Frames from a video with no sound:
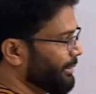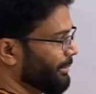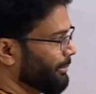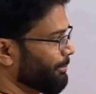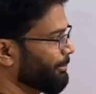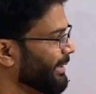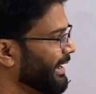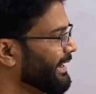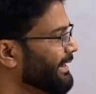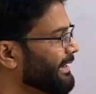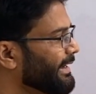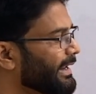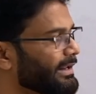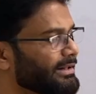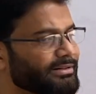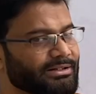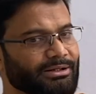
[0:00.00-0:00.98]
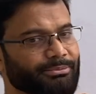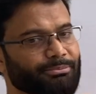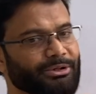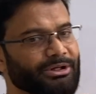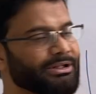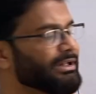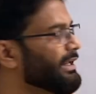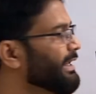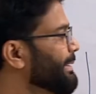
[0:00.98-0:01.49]
maintain the
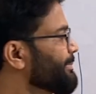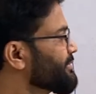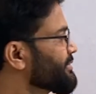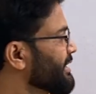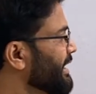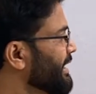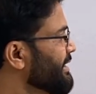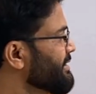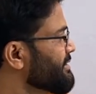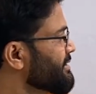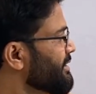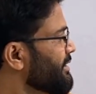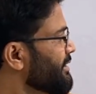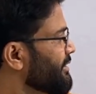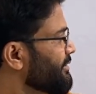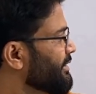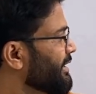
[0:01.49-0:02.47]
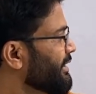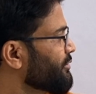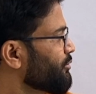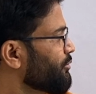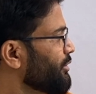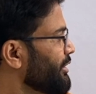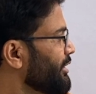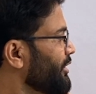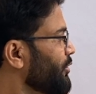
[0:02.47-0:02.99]
mean heap size that
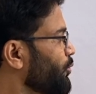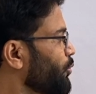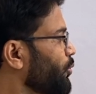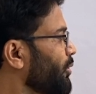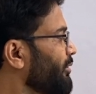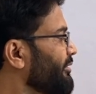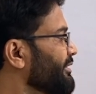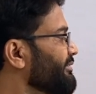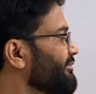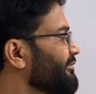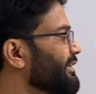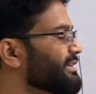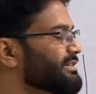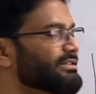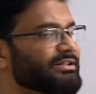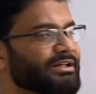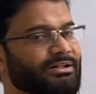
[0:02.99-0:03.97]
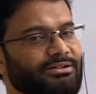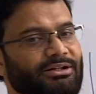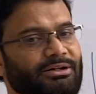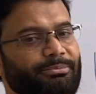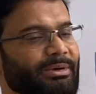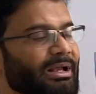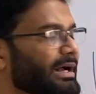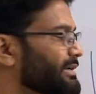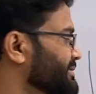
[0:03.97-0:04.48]
should equal and less than the
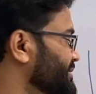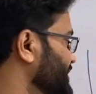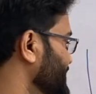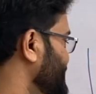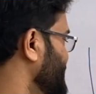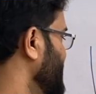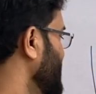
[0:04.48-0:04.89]
max heap.